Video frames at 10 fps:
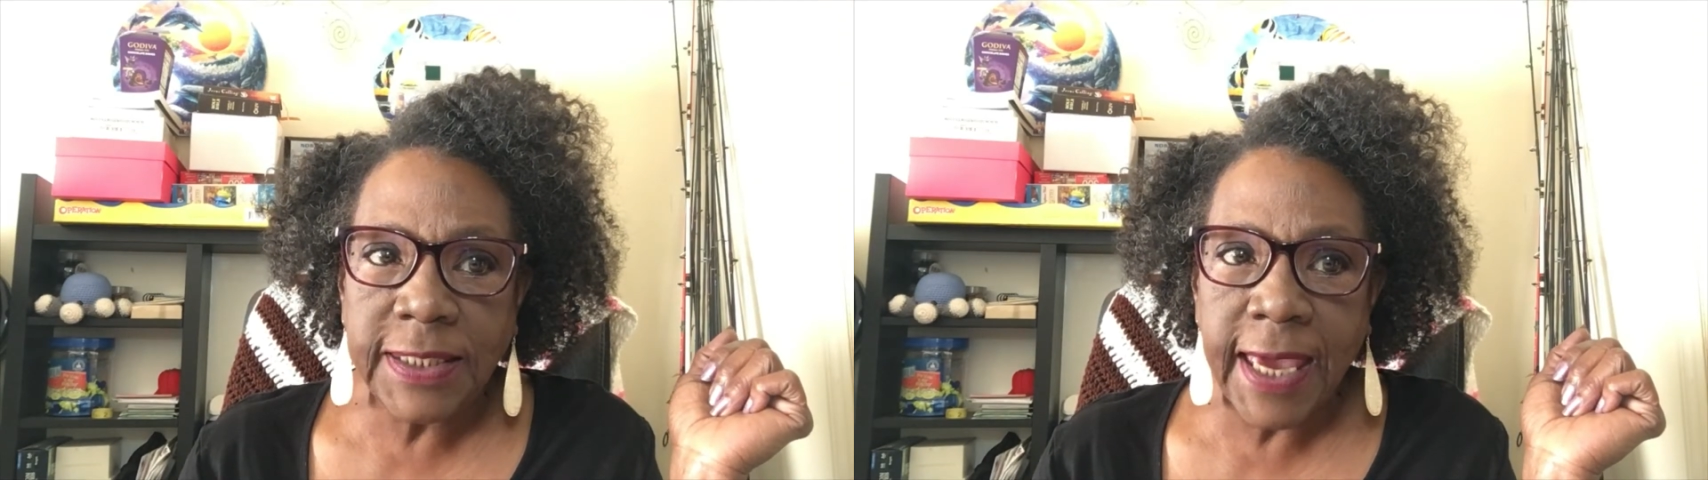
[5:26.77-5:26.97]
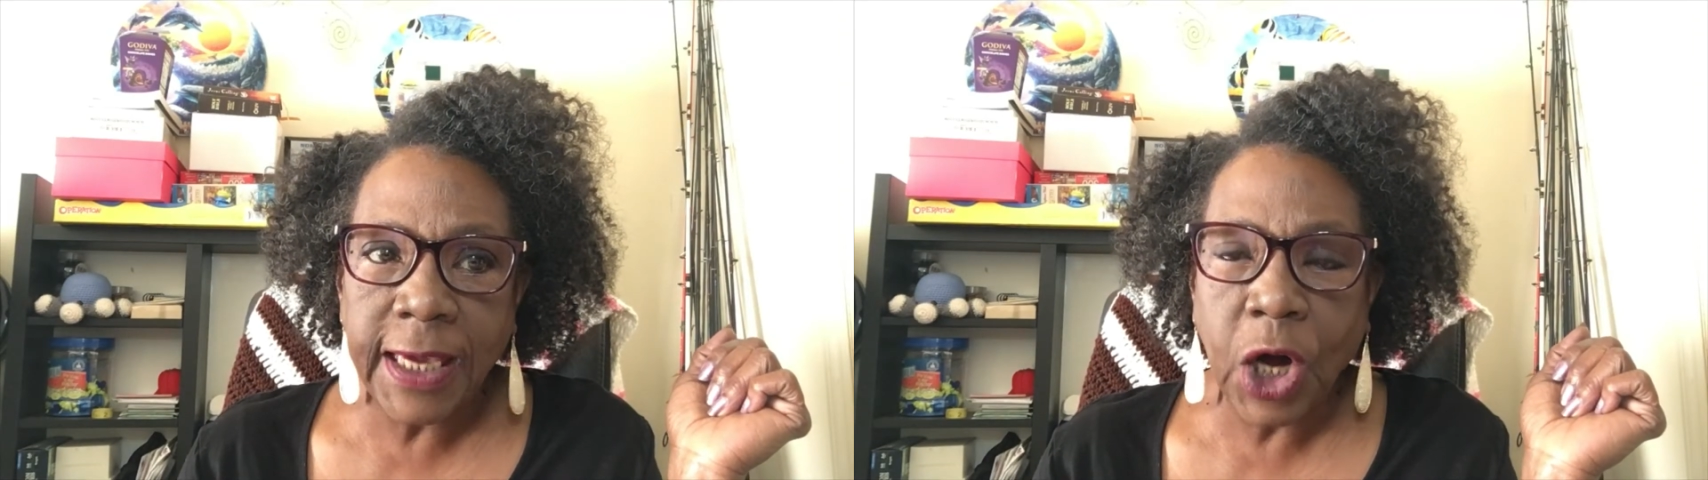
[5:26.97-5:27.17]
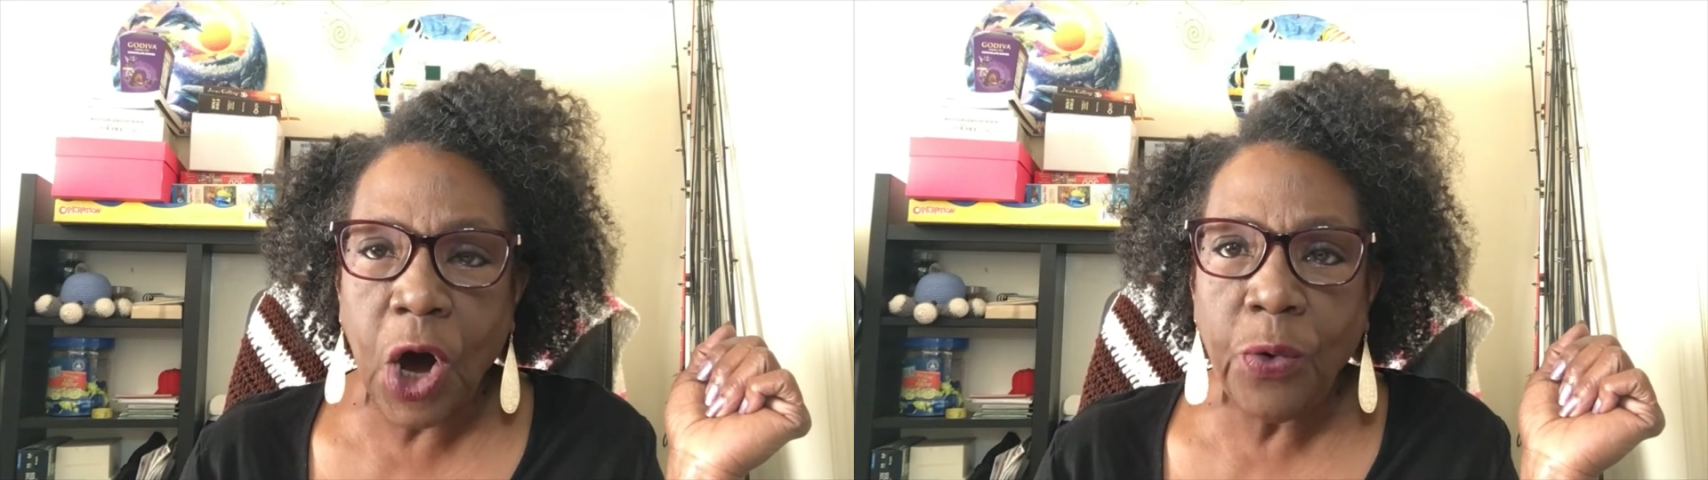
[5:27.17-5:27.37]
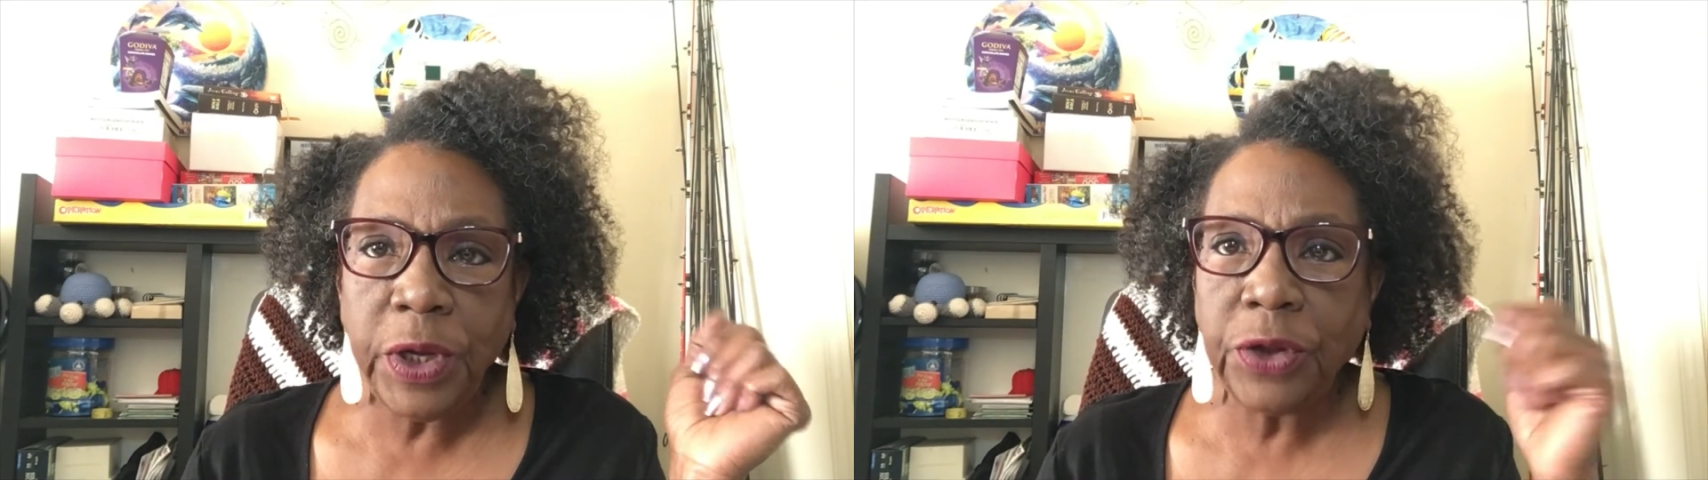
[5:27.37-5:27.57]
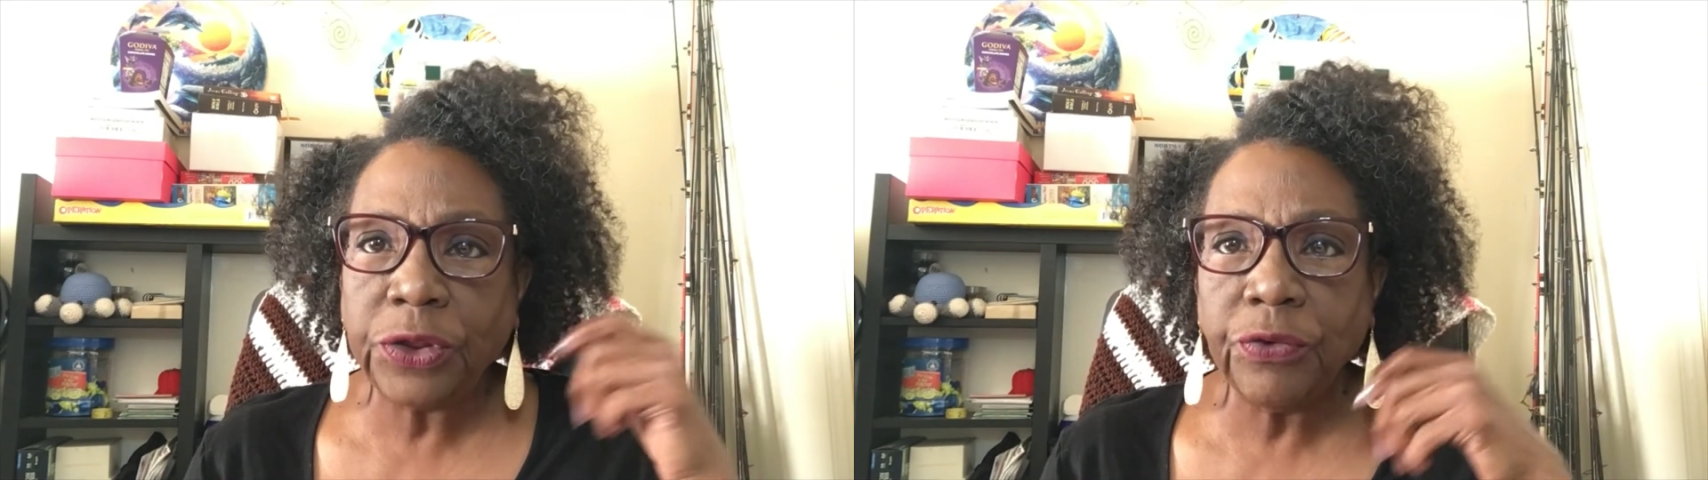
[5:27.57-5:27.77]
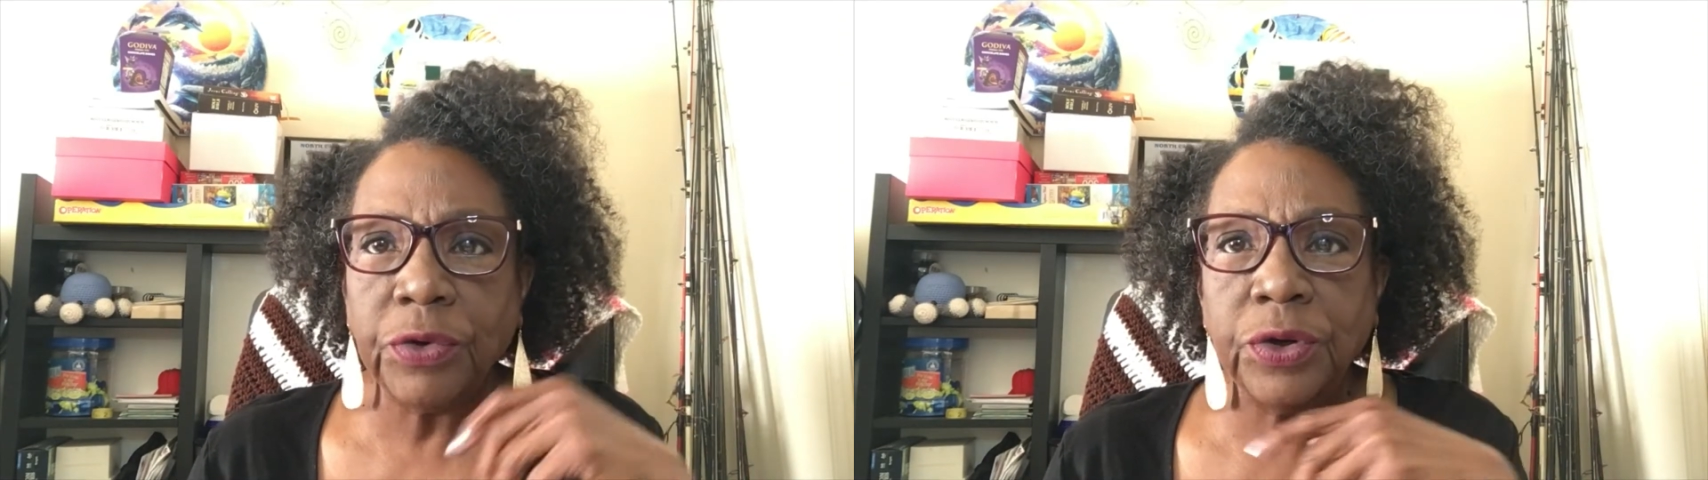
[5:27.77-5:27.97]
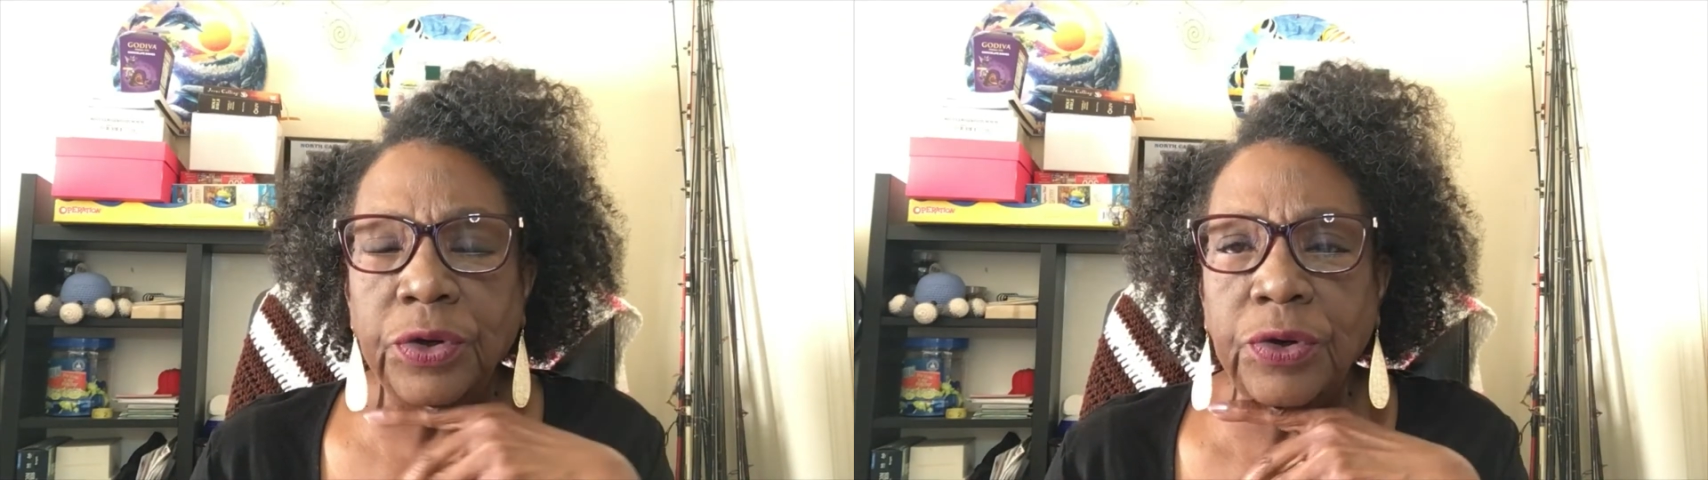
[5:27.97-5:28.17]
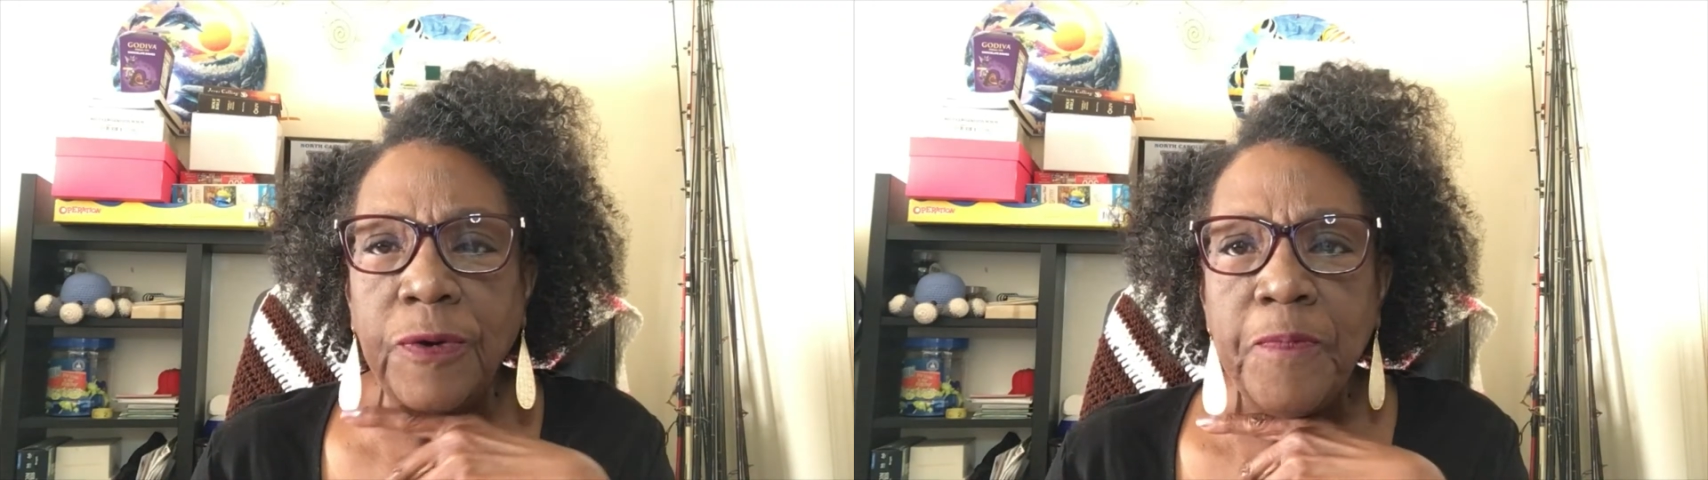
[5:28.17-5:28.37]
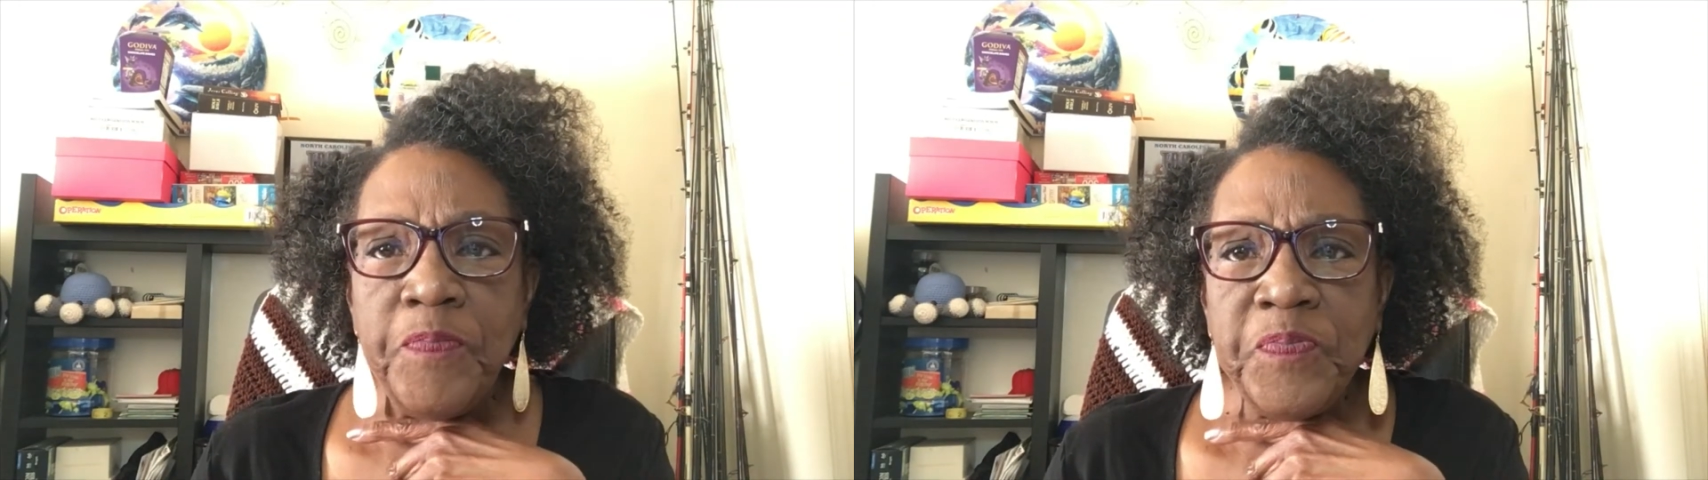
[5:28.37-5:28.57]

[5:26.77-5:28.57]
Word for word: day going through